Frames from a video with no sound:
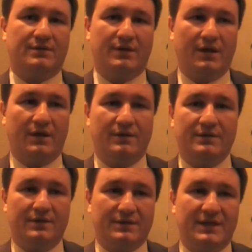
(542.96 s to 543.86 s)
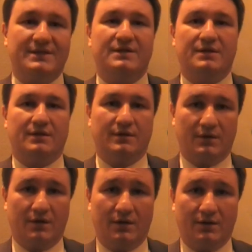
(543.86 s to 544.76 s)
their necessity,
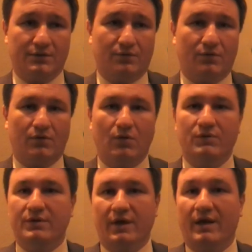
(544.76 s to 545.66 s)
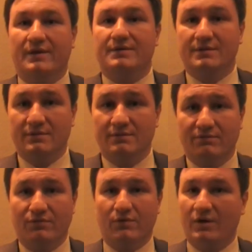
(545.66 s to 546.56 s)
so-called golden eggs
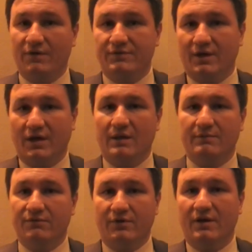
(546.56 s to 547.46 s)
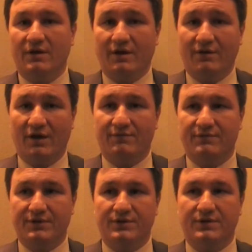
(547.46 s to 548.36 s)
for every economy, for every
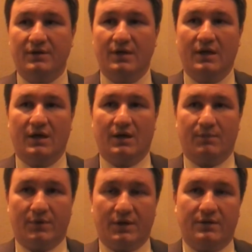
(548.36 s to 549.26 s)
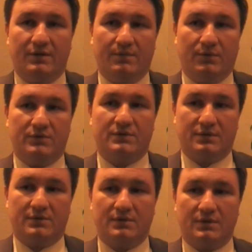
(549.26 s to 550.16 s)
region. But the most